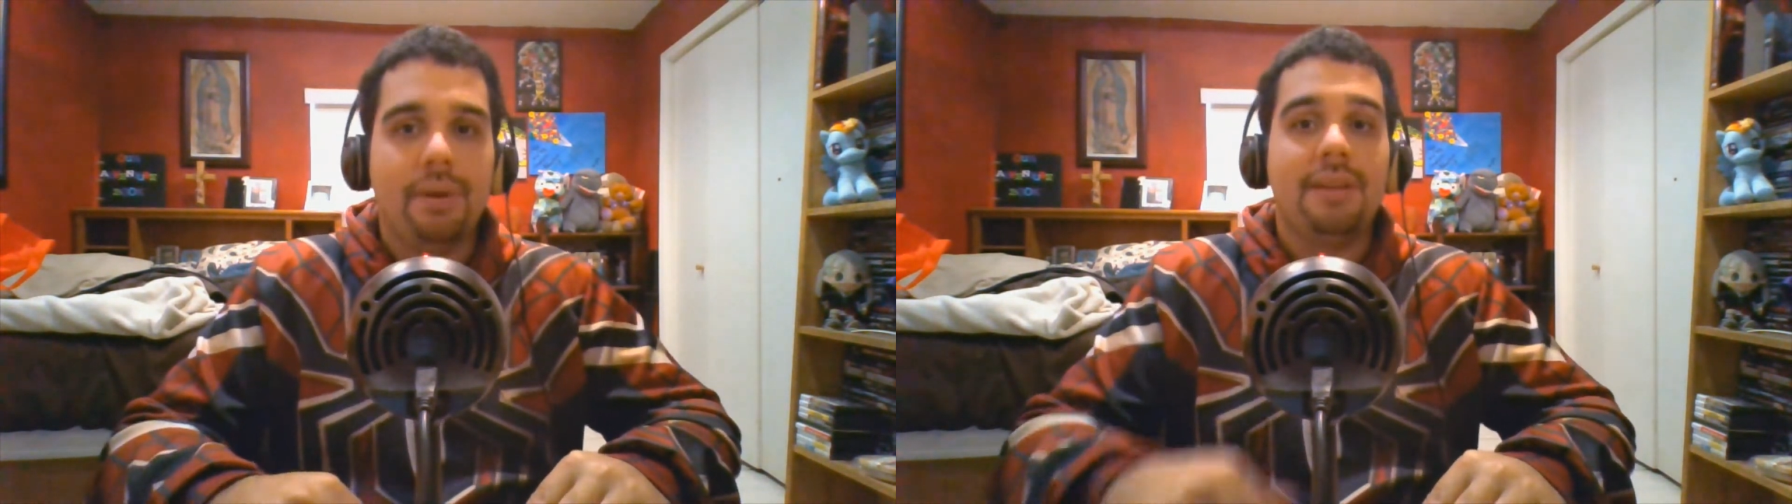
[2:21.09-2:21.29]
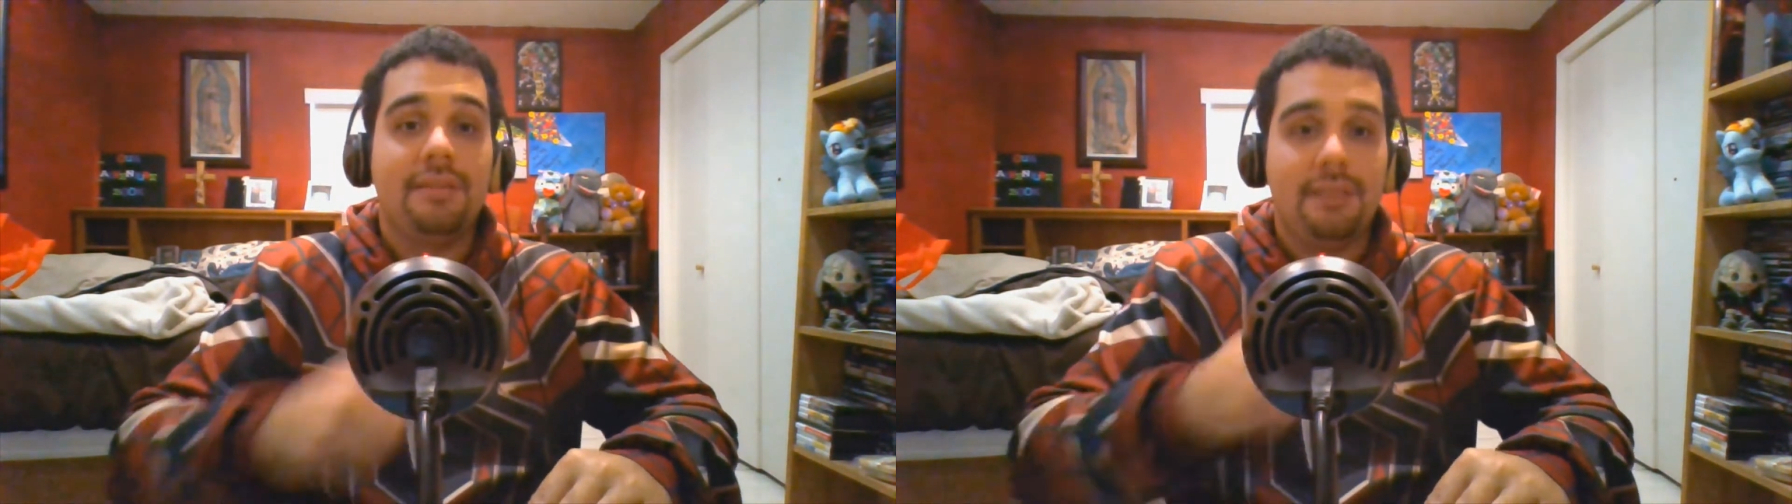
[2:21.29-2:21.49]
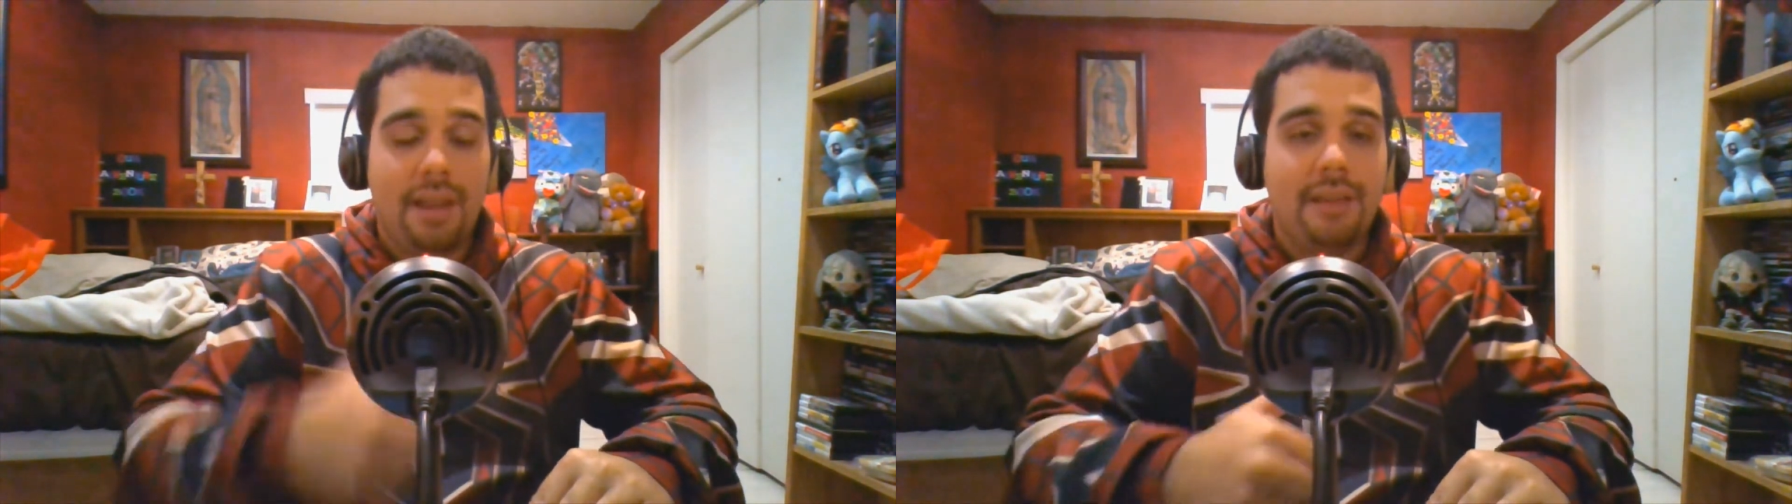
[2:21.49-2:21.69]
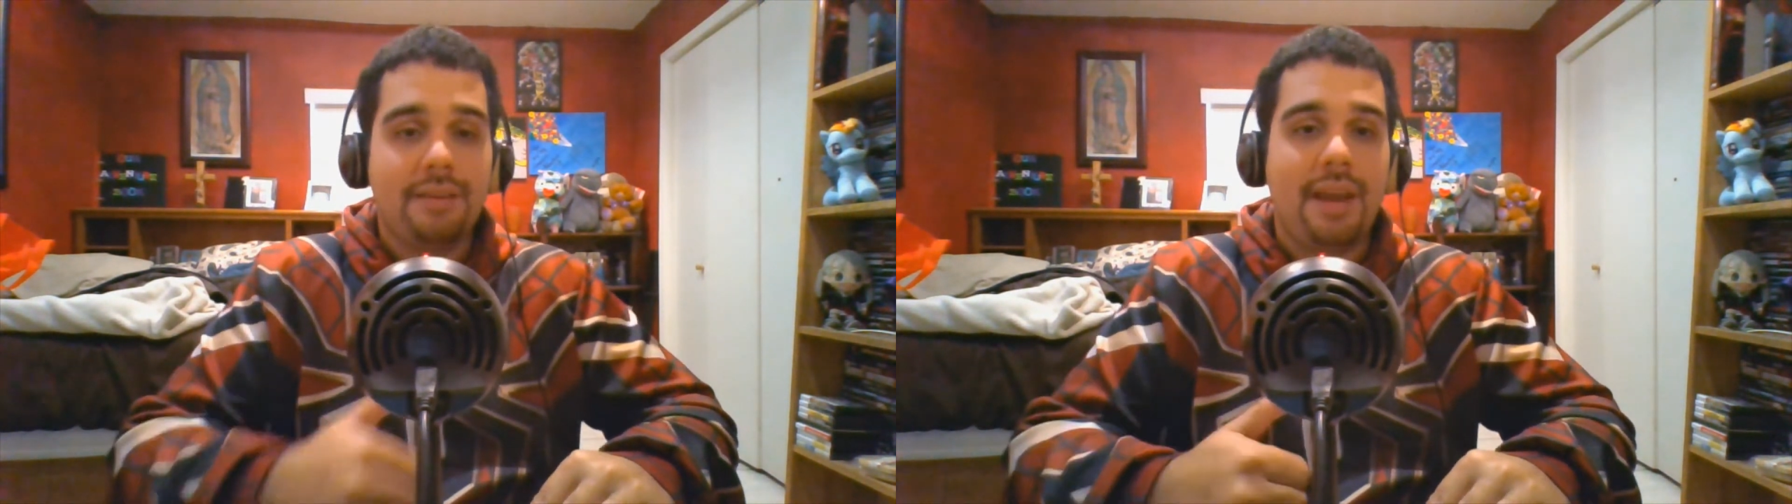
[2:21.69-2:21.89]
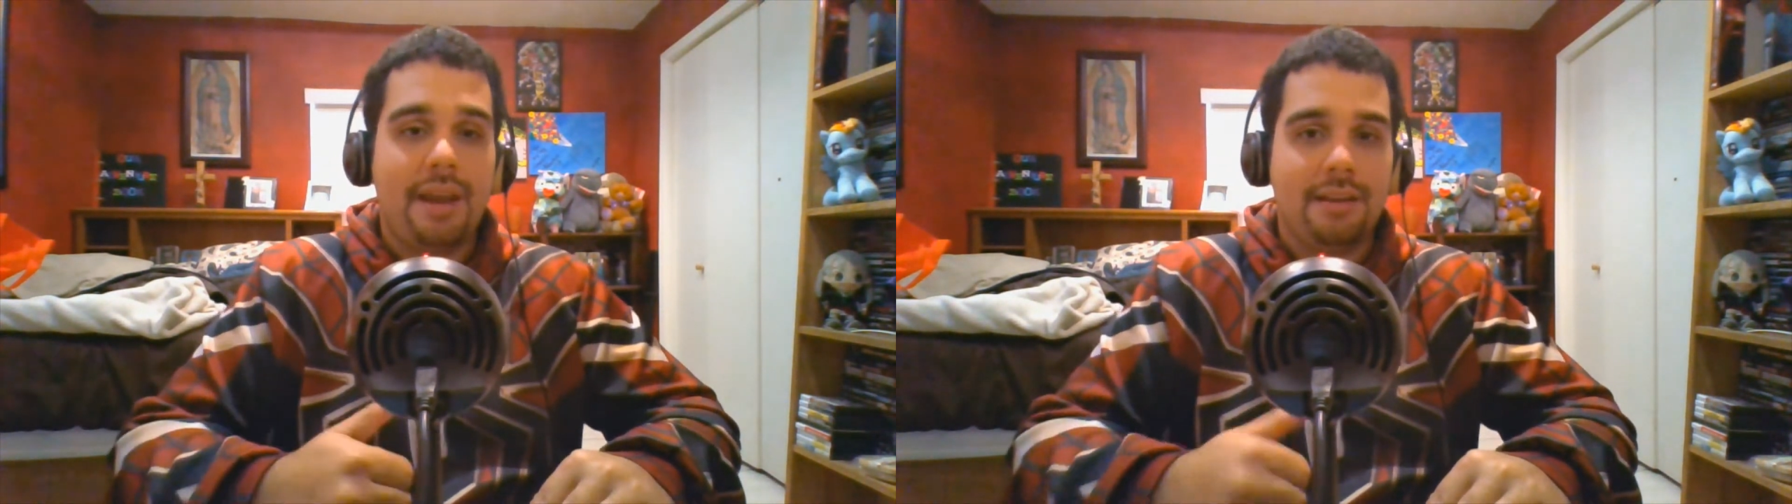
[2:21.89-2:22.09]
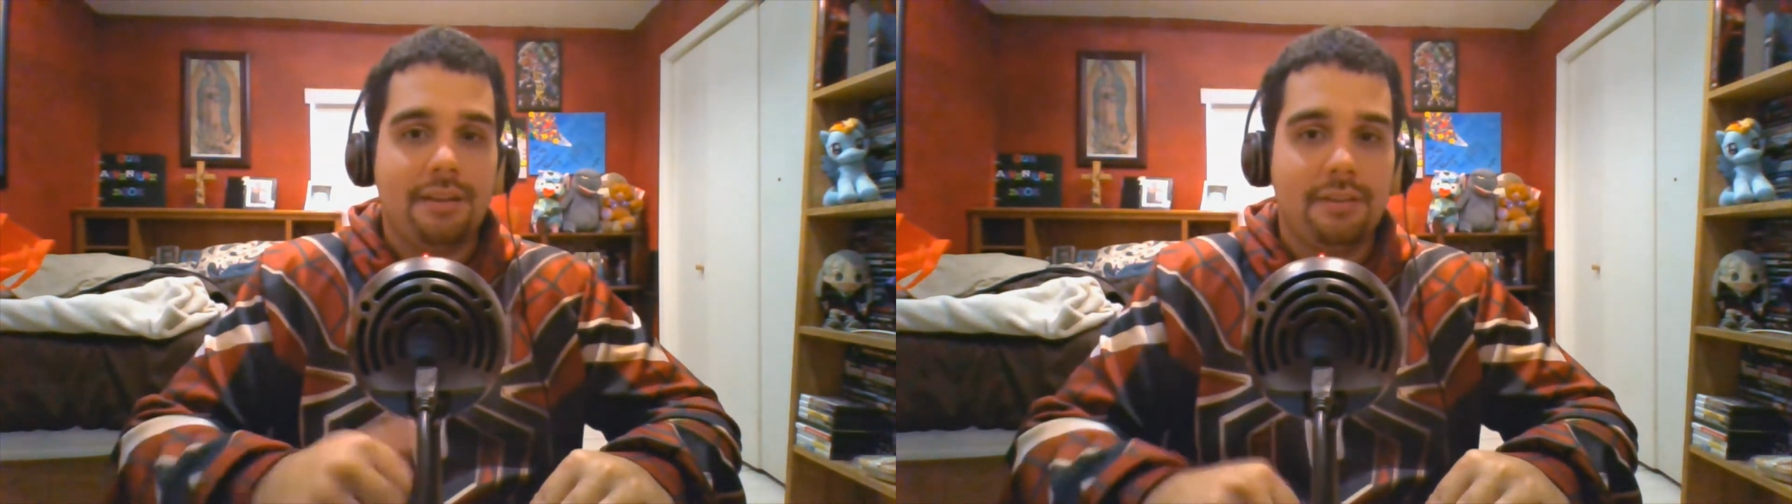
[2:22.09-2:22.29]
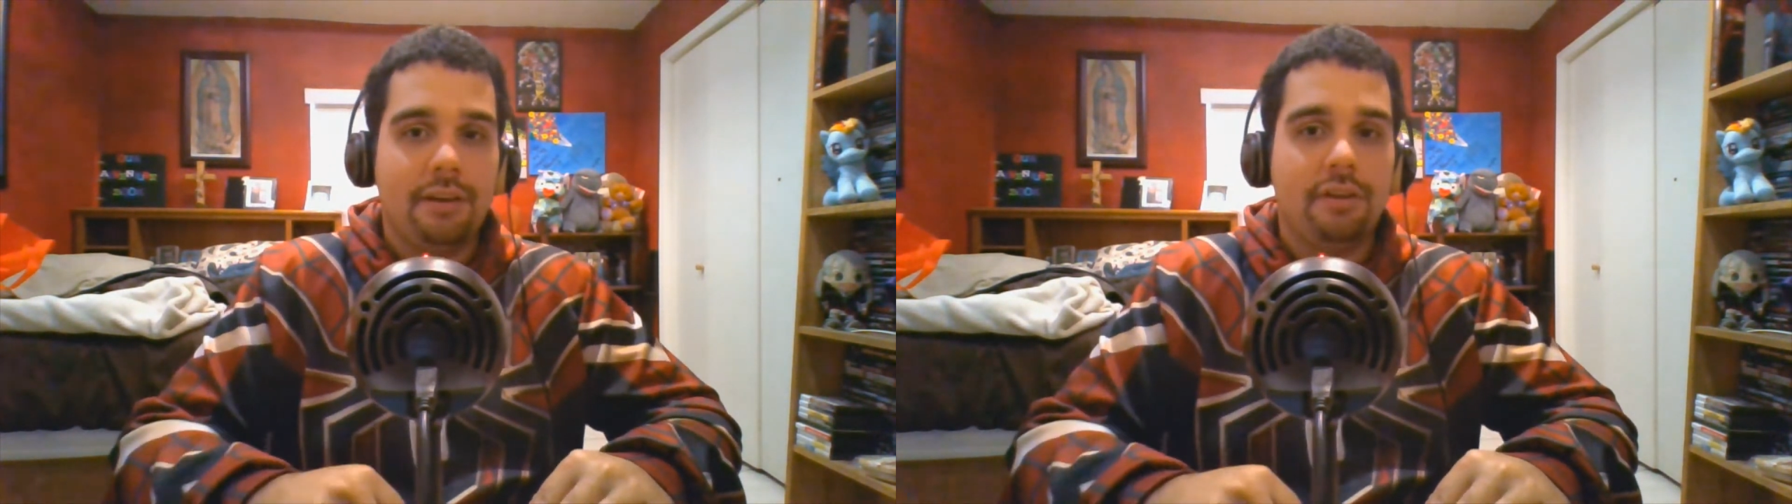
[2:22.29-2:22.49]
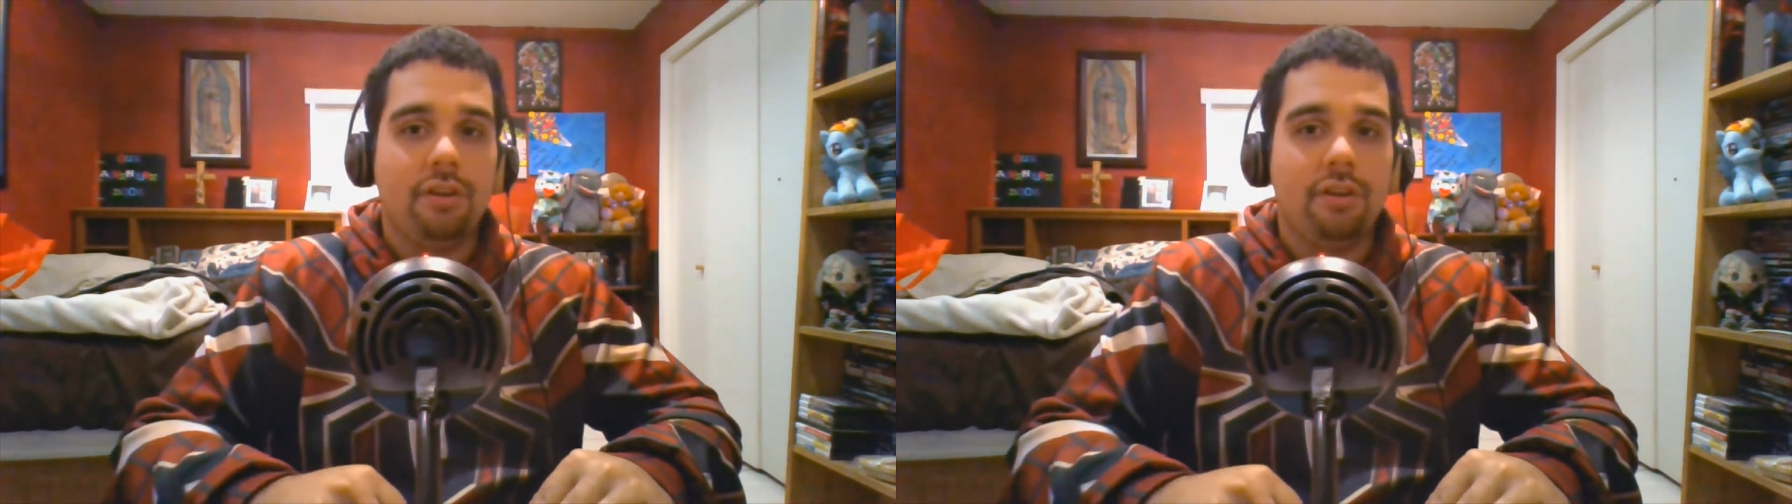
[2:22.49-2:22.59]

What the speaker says: but he's glad that Anakin's there,